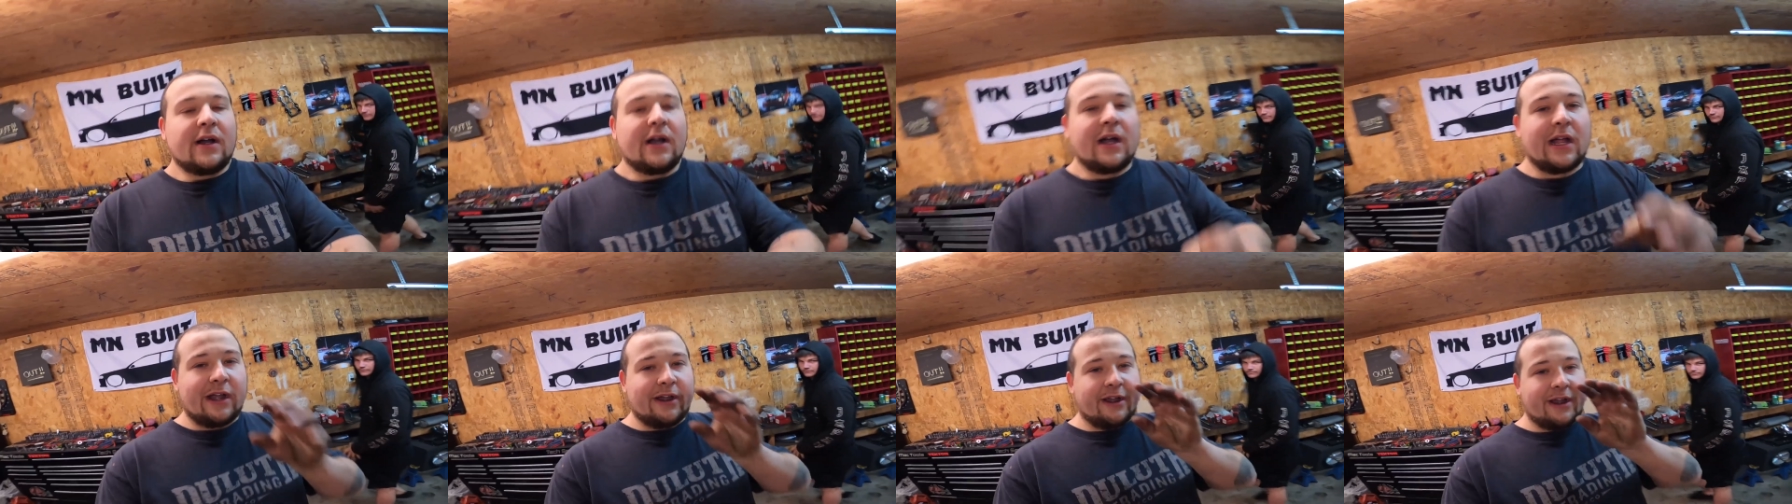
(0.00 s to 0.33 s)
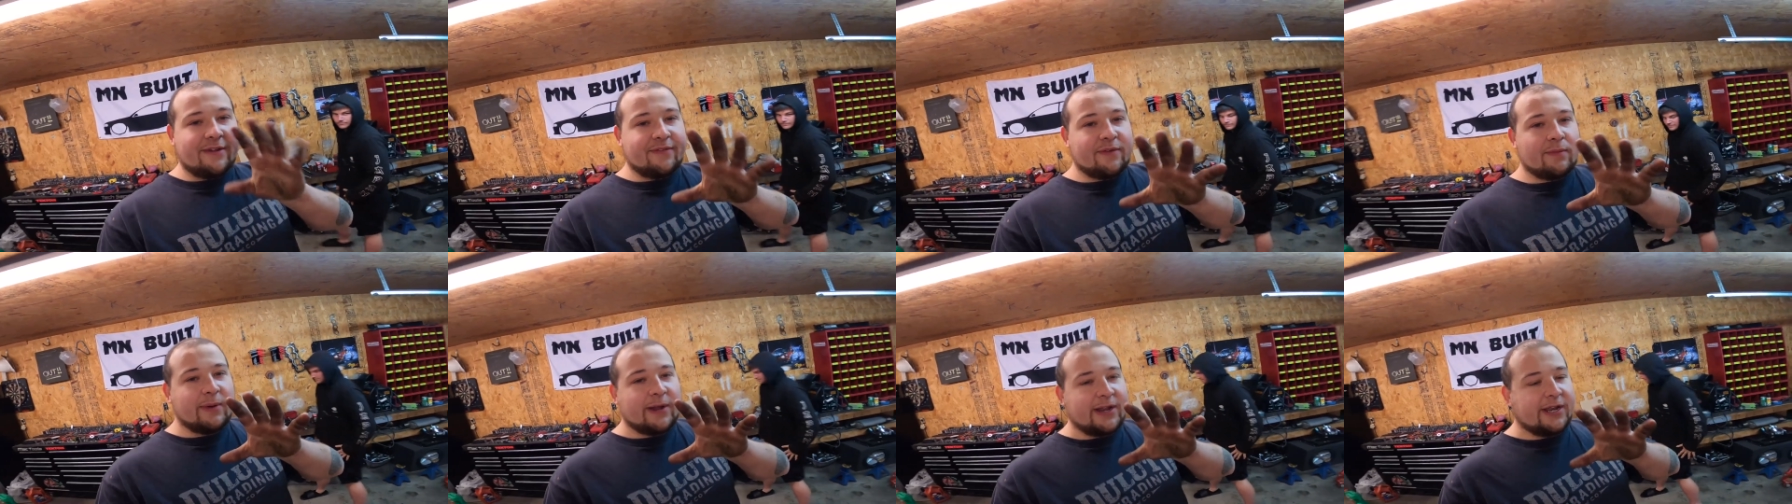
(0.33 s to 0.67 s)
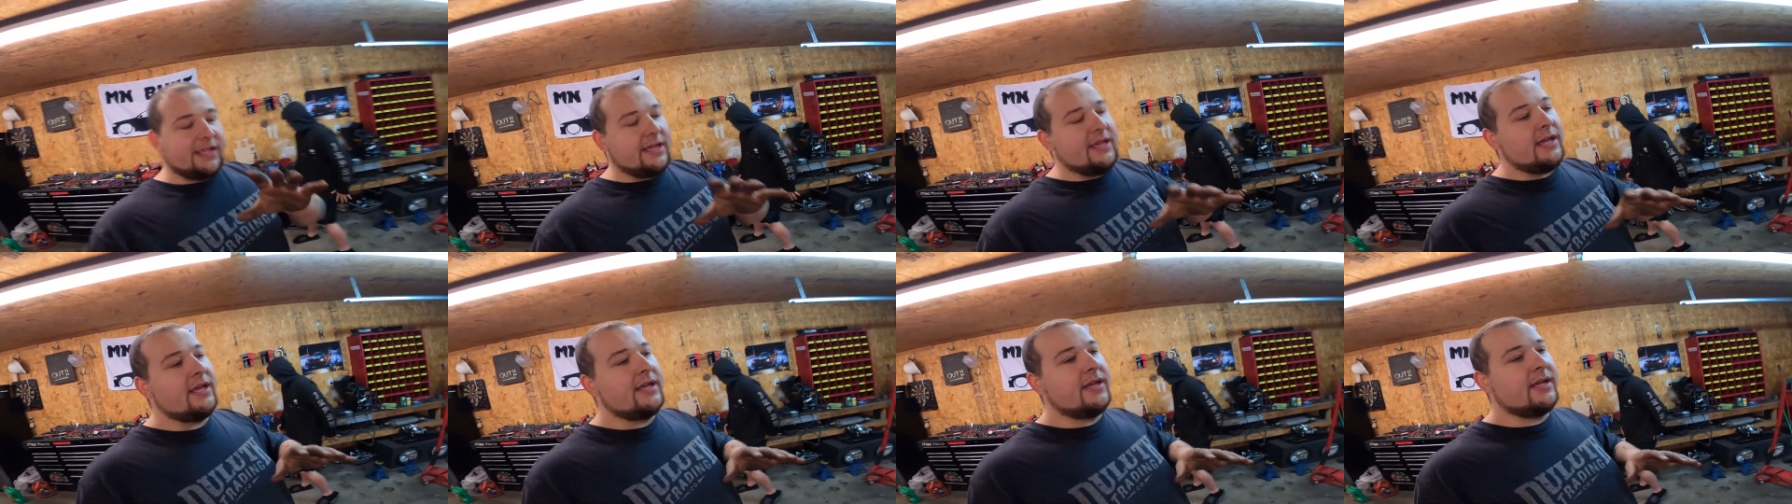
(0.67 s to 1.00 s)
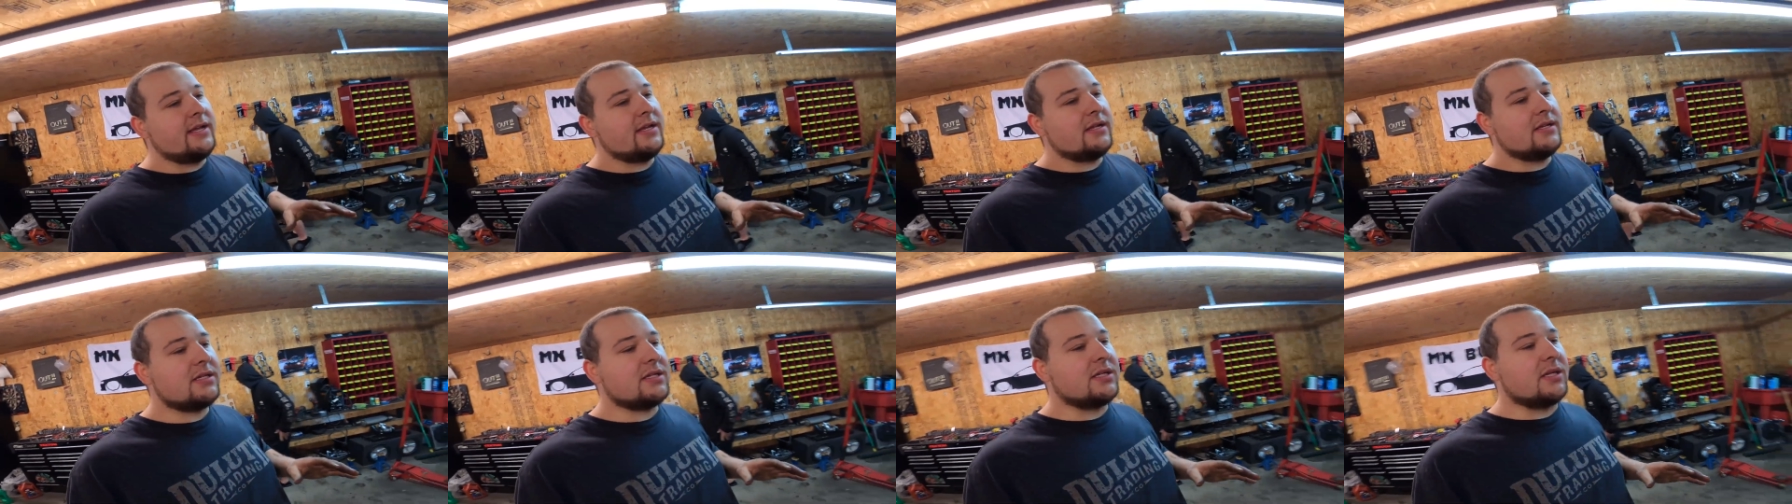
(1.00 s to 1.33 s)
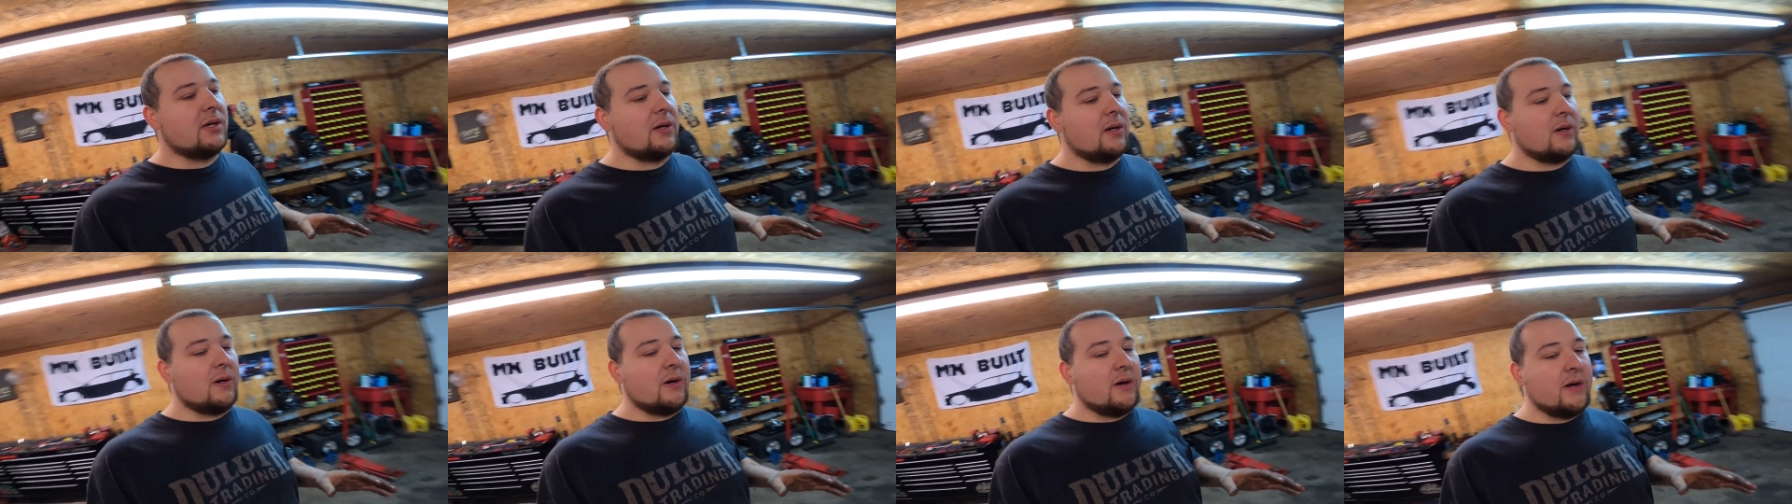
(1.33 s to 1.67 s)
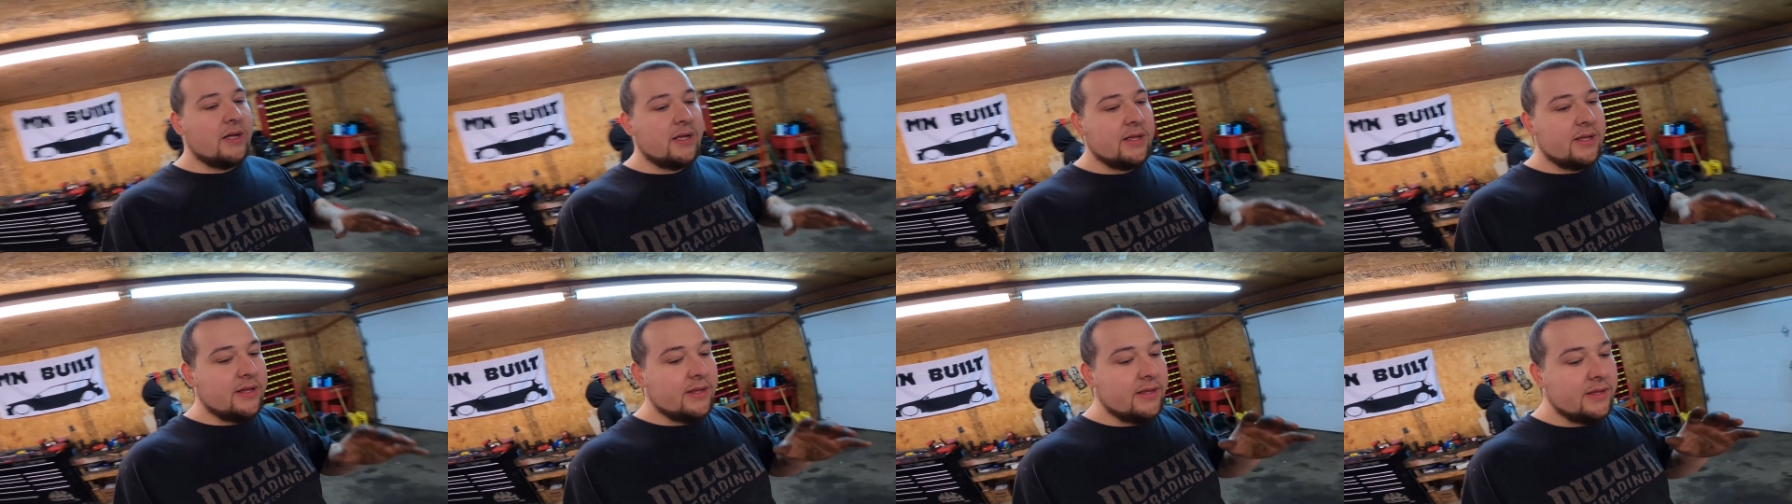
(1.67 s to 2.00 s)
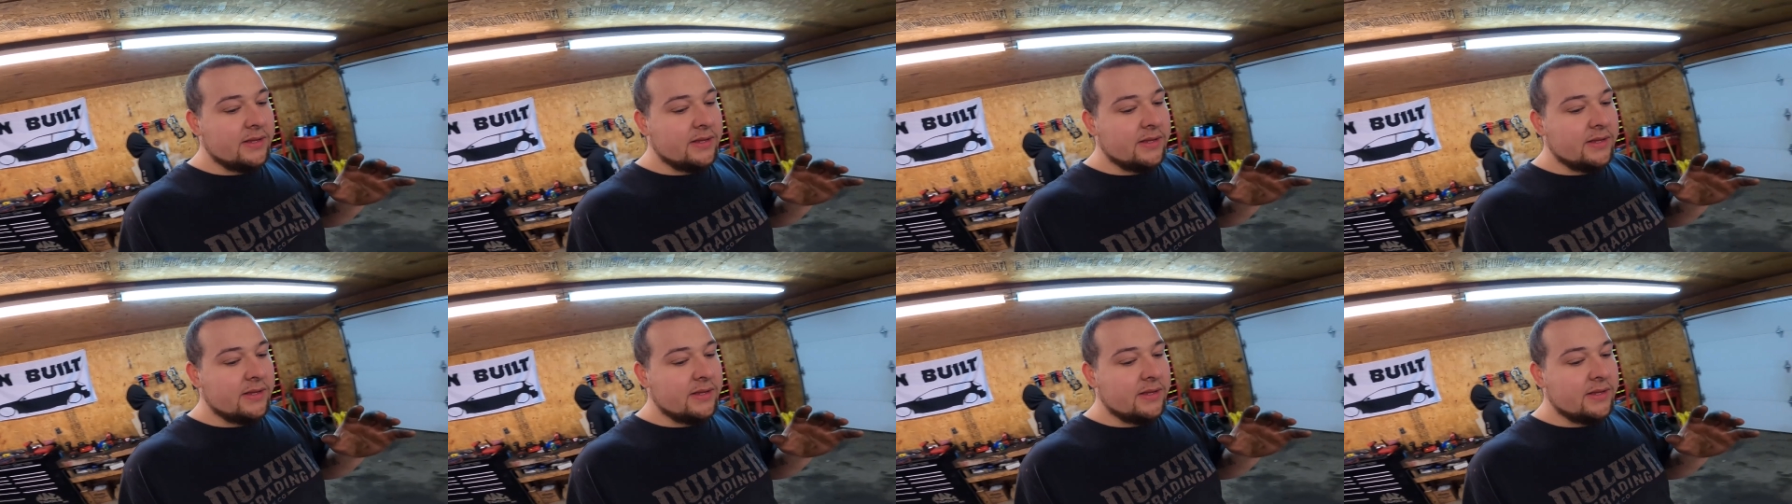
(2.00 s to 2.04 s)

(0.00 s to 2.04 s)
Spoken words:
All right, everybody. So